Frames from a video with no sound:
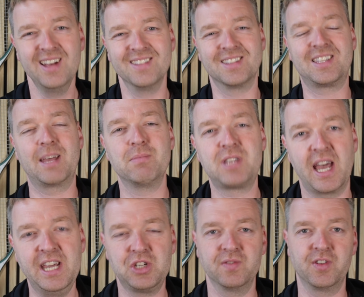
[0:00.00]
The
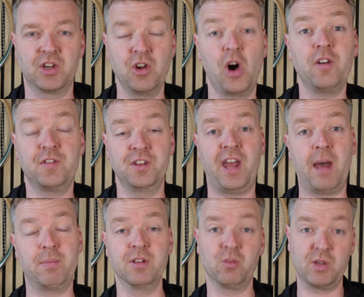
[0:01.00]
temptation that can often
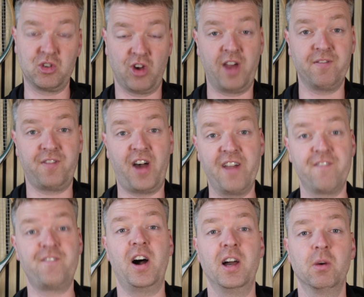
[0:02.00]
happen is we try and fight
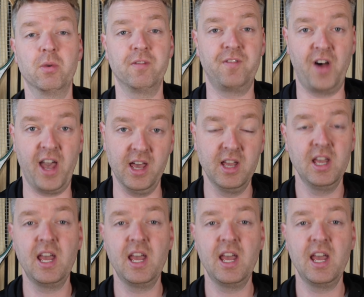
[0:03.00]
fire with fire.